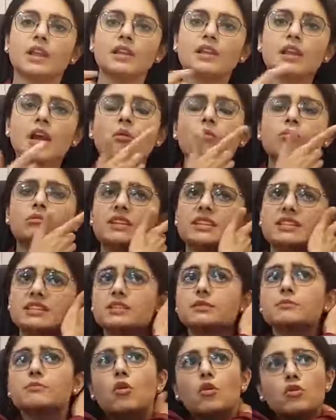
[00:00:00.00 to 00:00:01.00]
Now, this
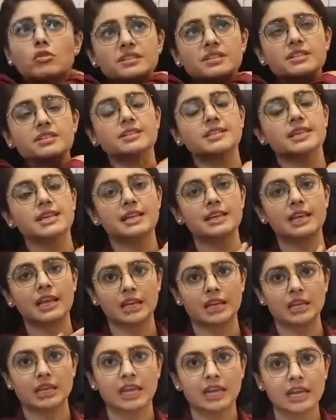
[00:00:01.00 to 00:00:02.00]
is most seen
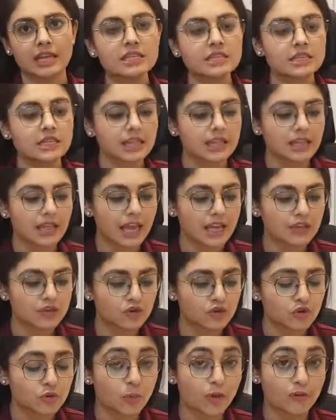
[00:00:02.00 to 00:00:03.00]
in kids in the
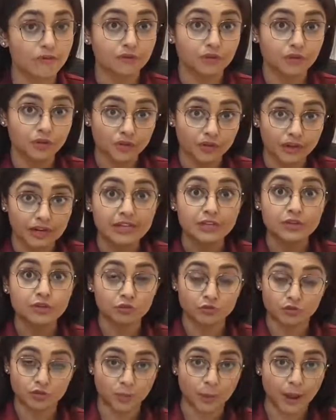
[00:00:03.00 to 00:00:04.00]
age group of 3
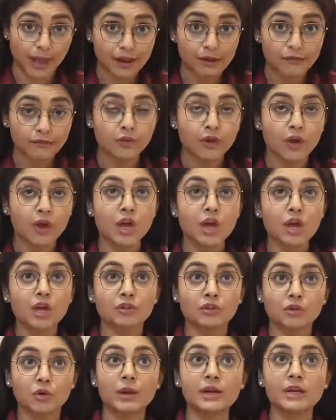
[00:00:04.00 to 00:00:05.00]
to 12,
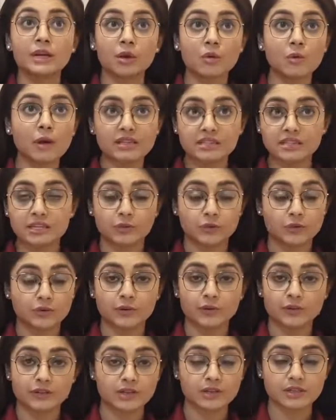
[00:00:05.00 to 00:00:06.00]
though in US it was
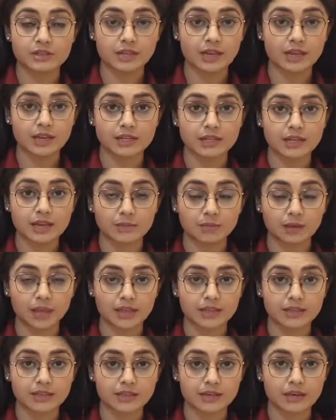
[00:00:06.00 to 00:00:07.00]
witnessed in some
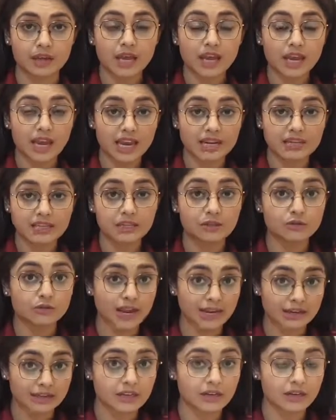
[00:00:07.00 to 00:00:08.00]
kids in 18 to
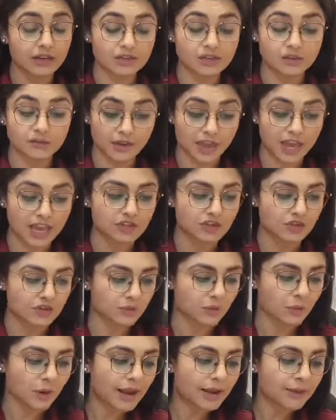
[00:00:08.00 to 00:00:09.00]
19 years of age
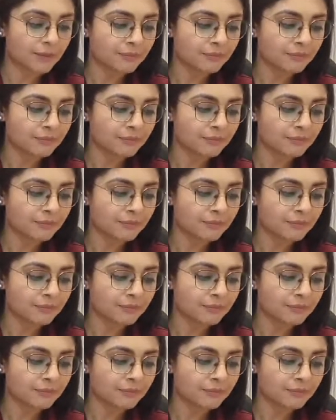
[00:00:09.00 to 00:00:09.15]
as well.